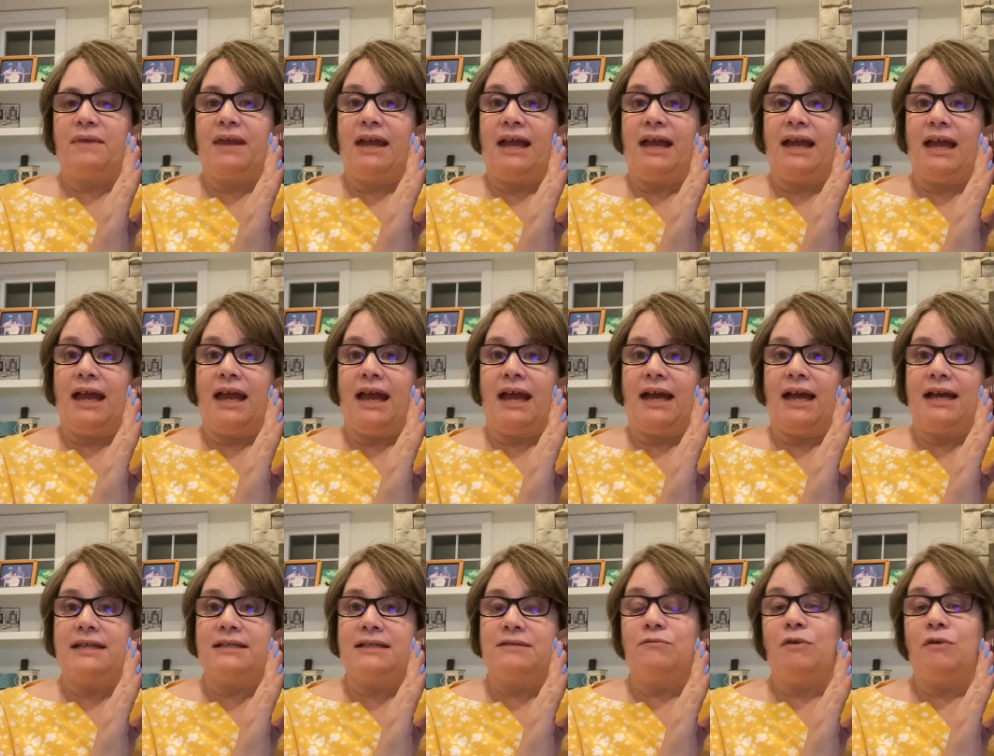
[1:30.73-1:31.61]

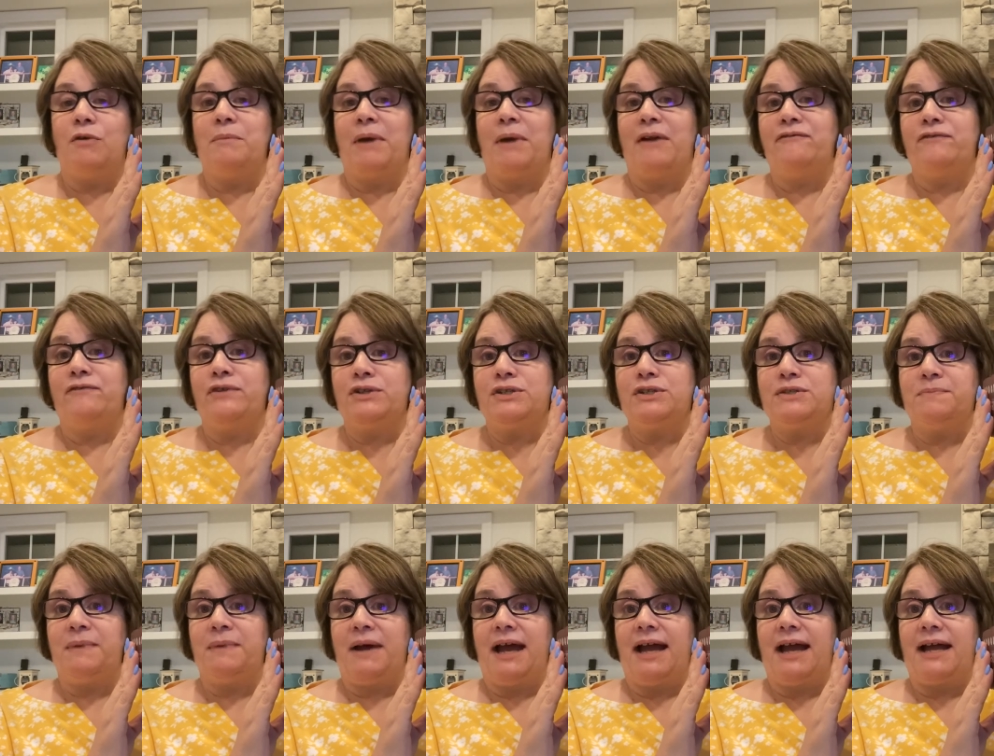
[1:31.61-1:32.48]
And well, my first
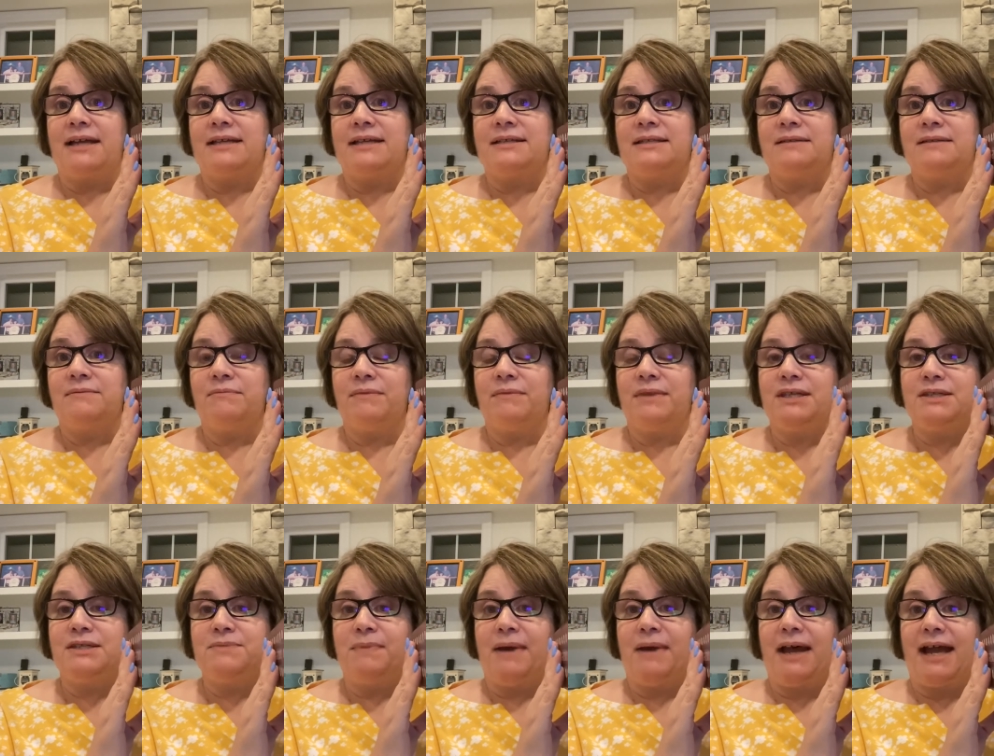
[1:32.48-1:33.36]
box,
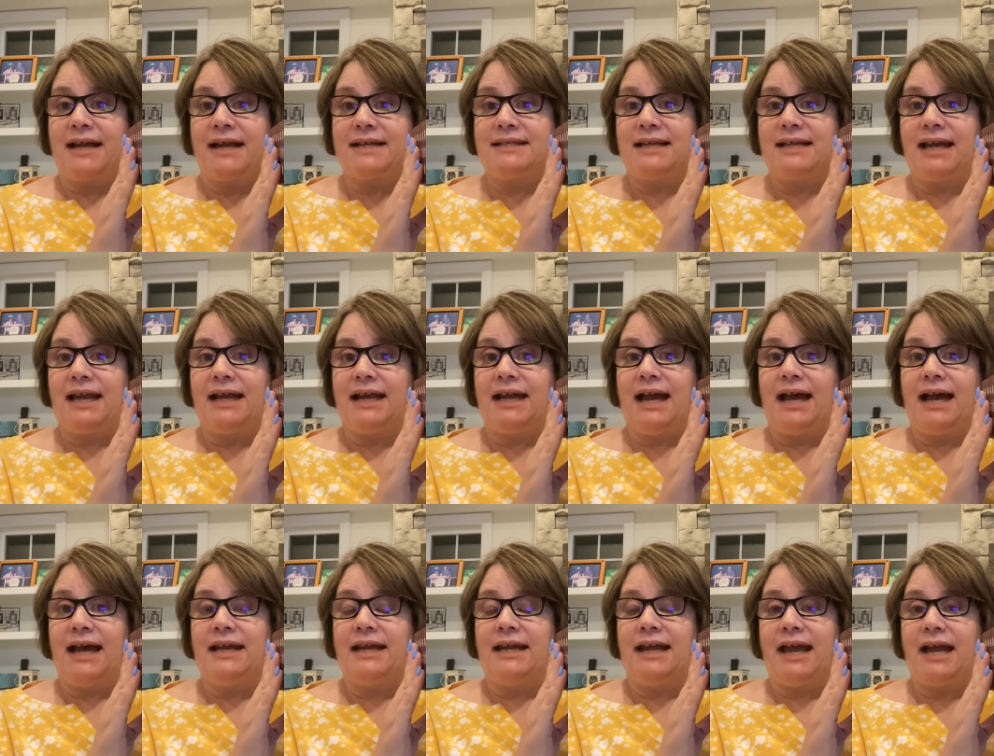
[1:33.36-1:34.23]
this box, I
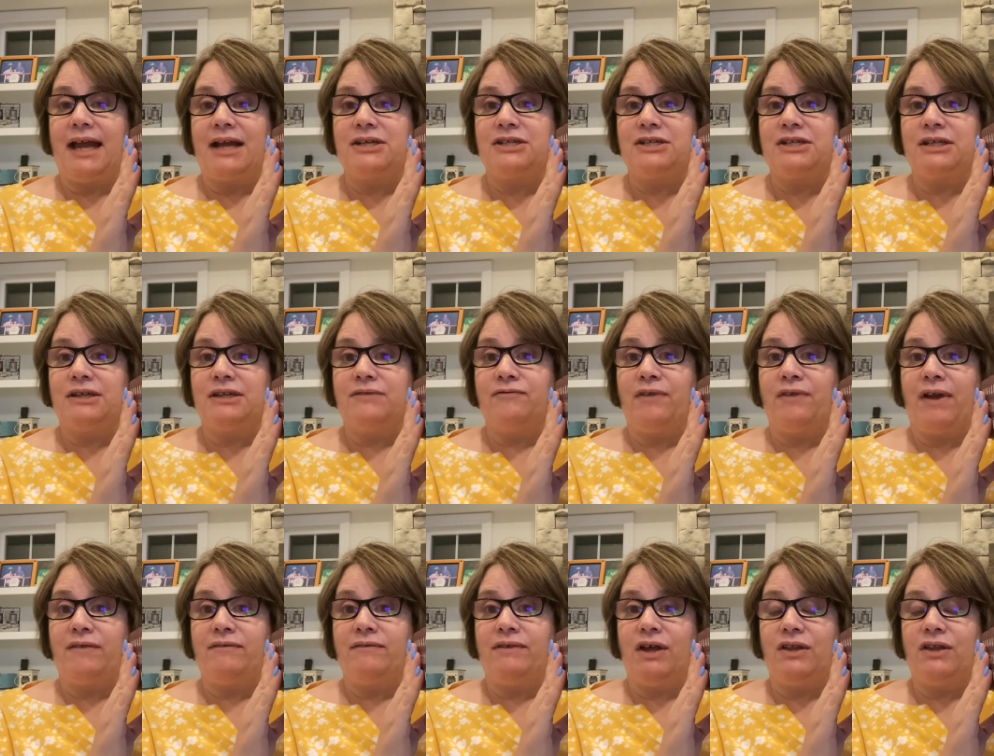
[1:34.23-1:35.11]
got actually
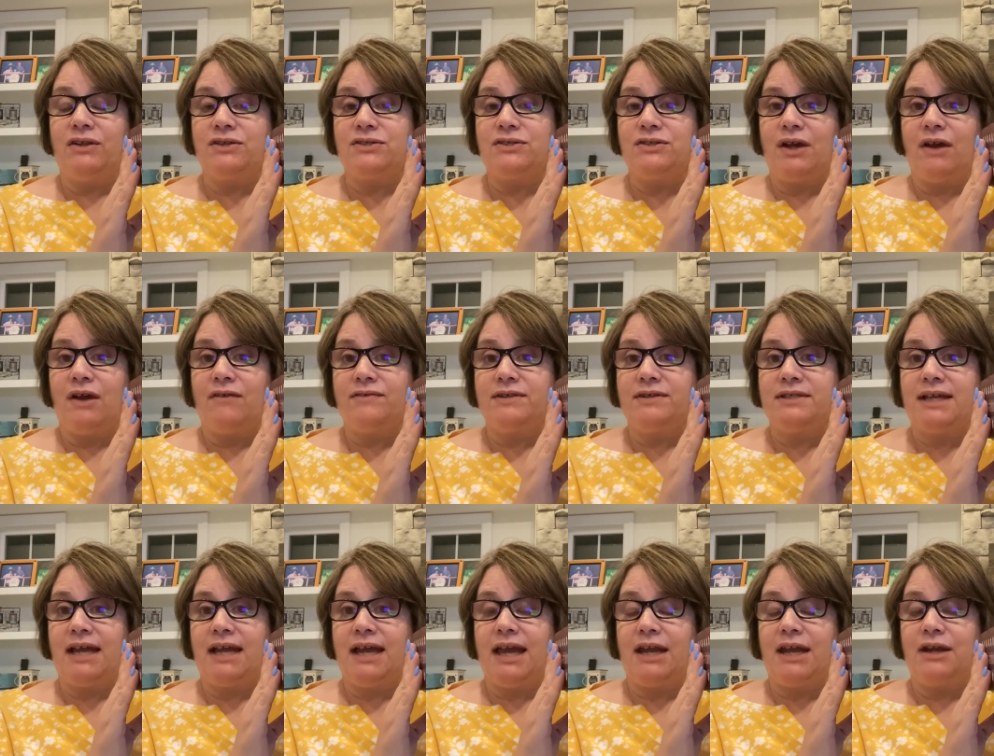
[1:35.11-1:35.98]
$5 off because
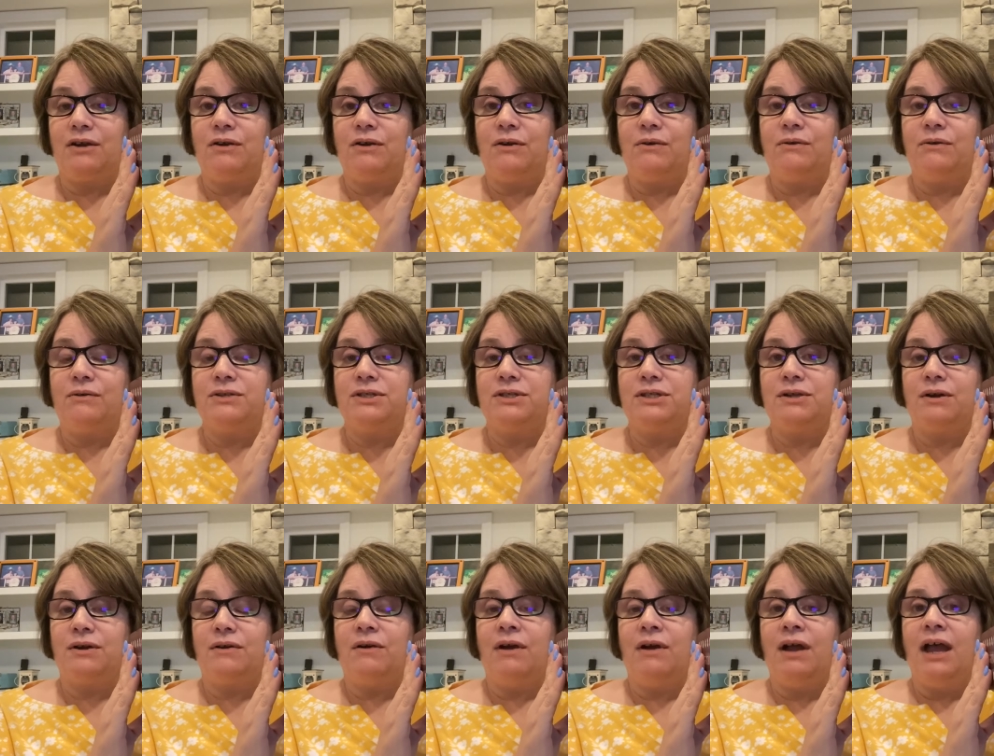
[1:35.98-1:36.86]
I had a code,
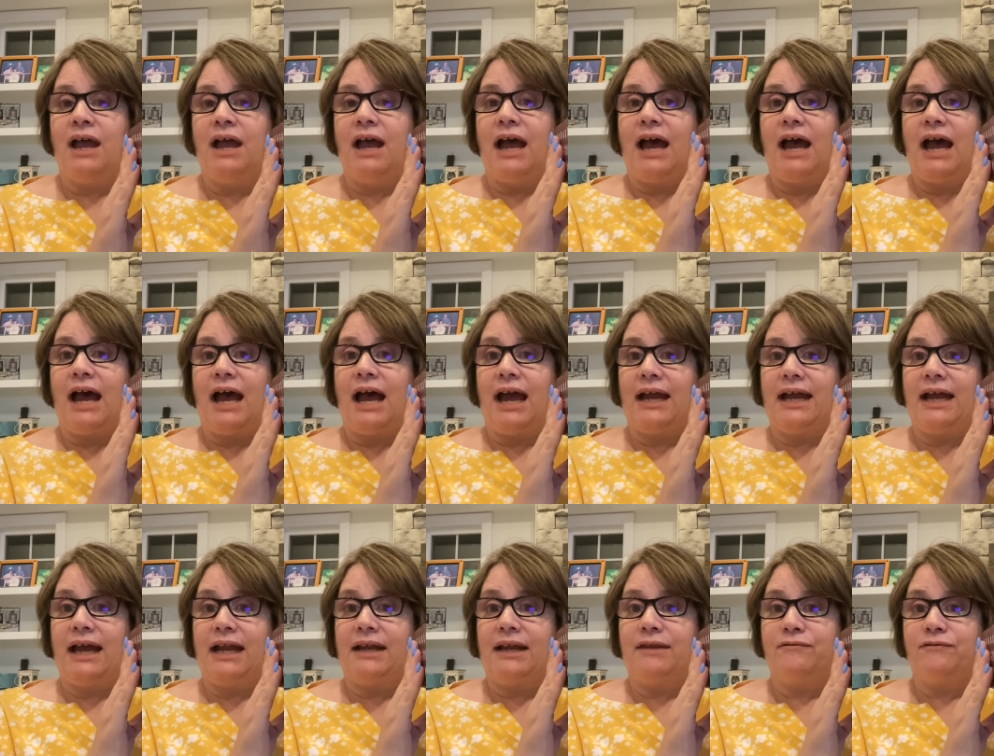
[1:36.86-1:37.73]
so I
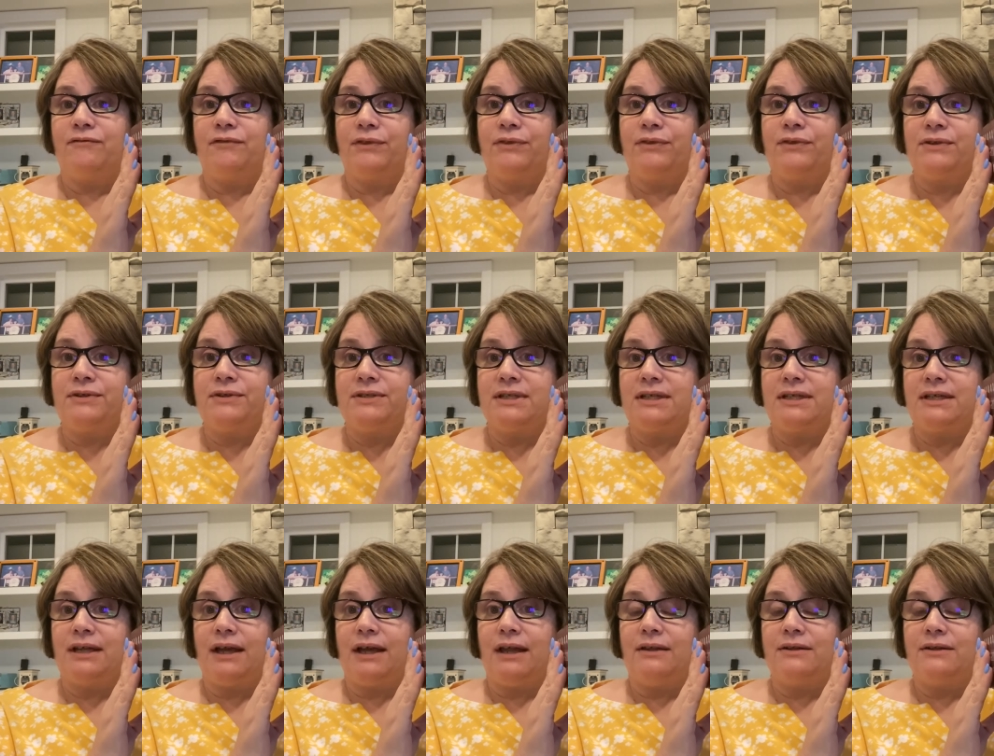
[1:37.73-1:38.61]
got it for
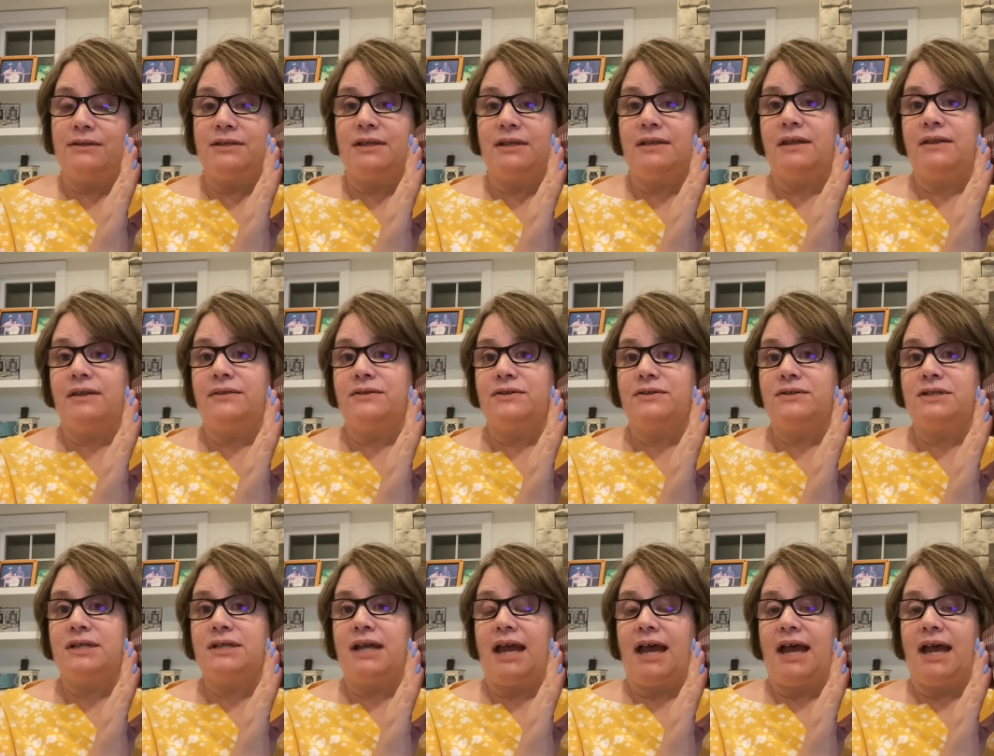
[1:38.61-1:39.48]
$13, and then there's
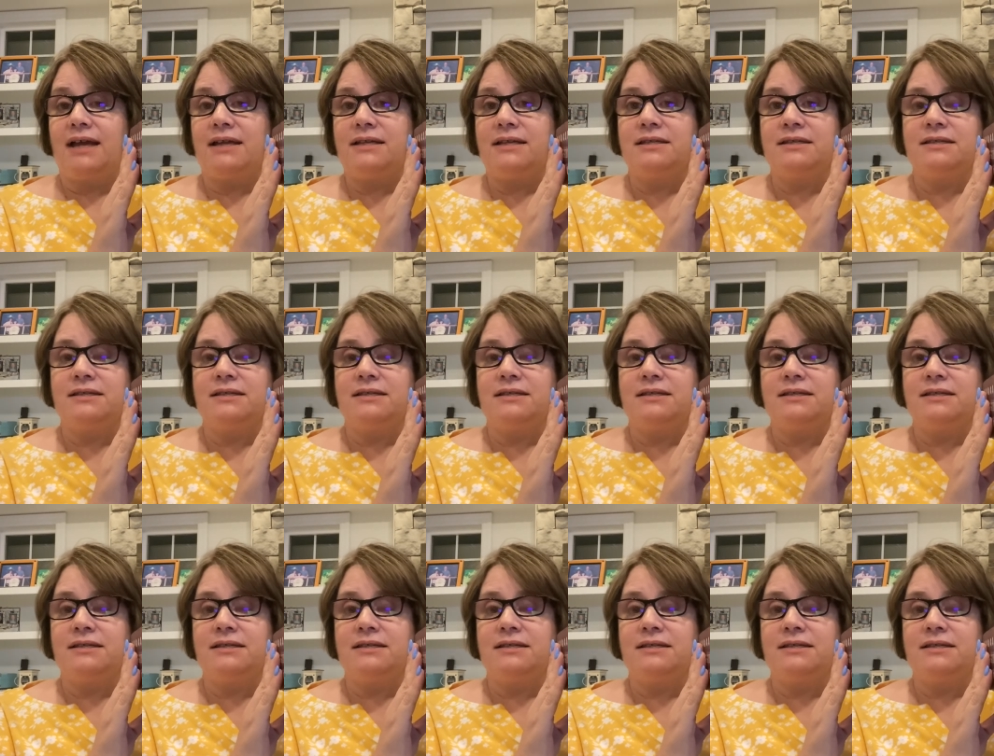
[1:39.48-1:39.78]
tax.